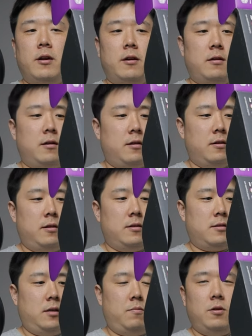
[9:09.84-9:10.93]
where this
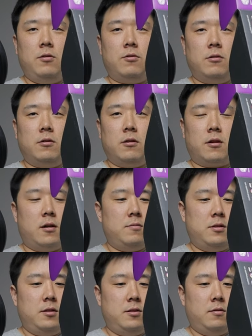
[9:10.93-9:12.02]
C P U cooler
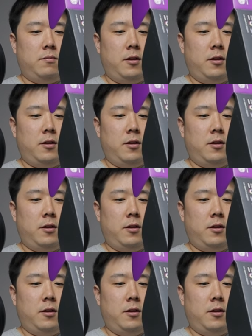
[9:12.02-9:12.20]
comes into